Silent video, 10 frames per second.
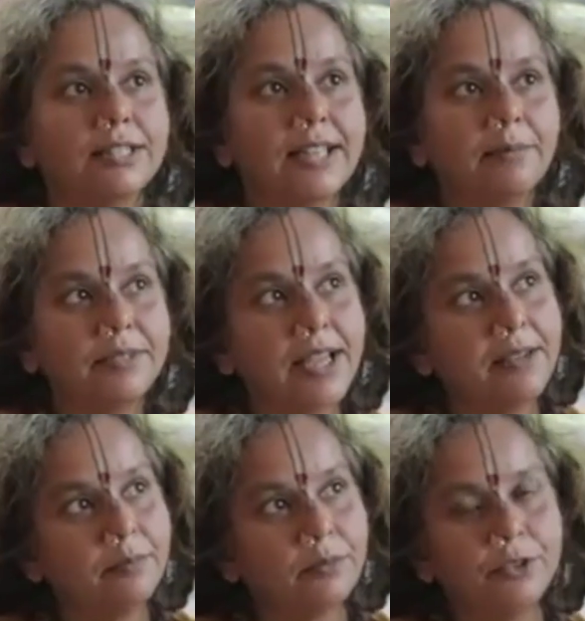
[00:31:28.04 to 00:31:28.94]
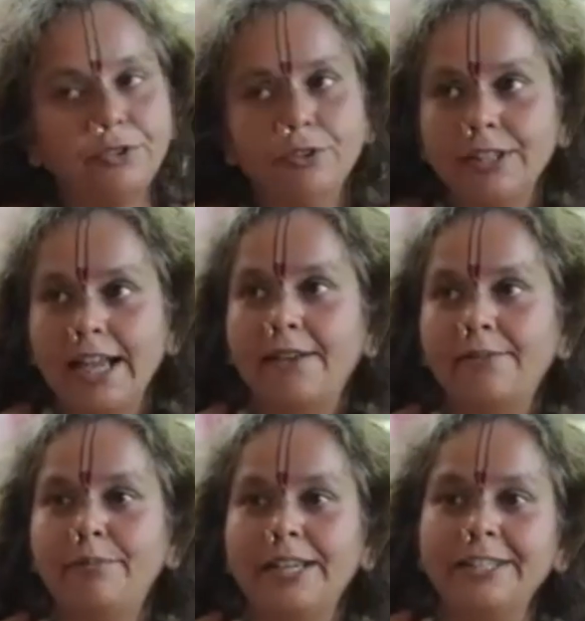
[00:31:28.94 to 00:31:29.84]
sometimes we don't
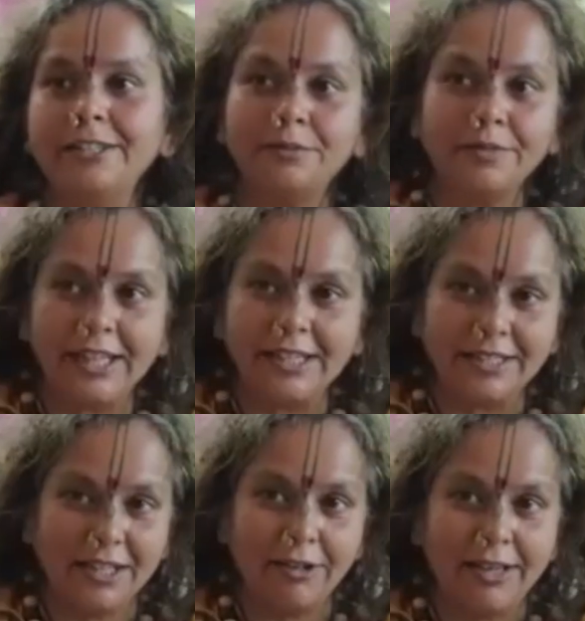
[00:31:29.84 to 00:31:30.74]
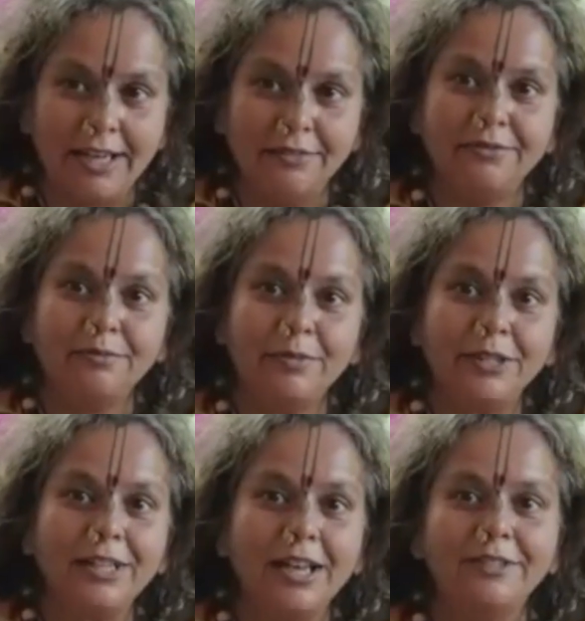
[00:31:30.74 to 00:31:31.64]
have plenty of things in our life,
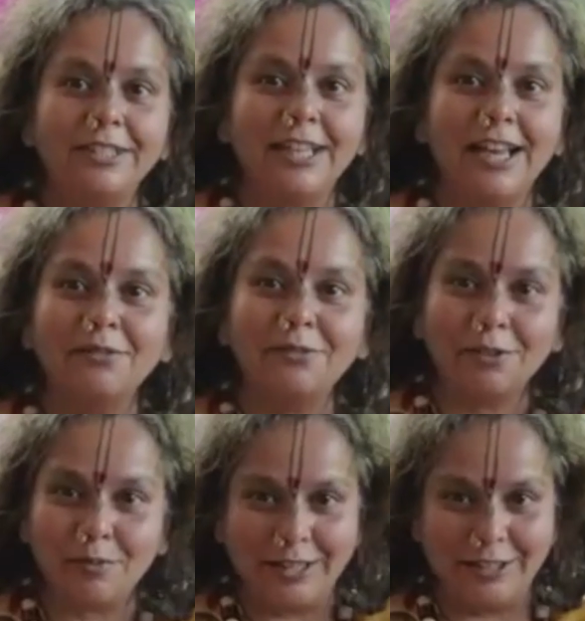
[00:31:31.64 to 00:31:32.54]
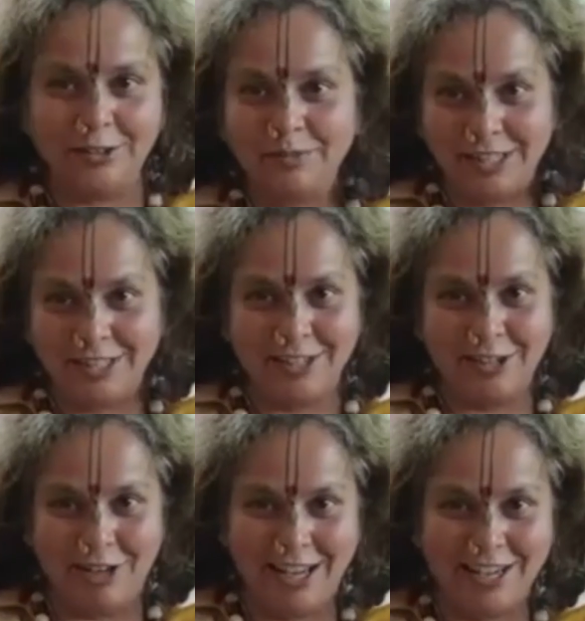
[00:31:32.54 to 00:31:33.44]
but we have desire for plenty of things in
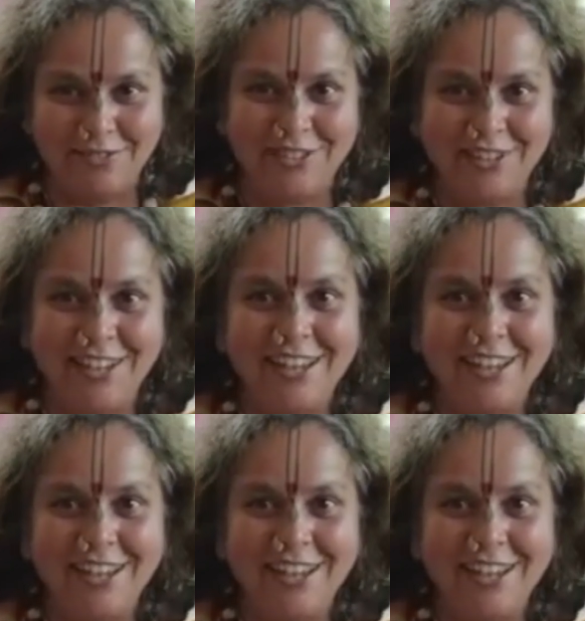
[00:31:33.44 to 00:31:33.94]
our life.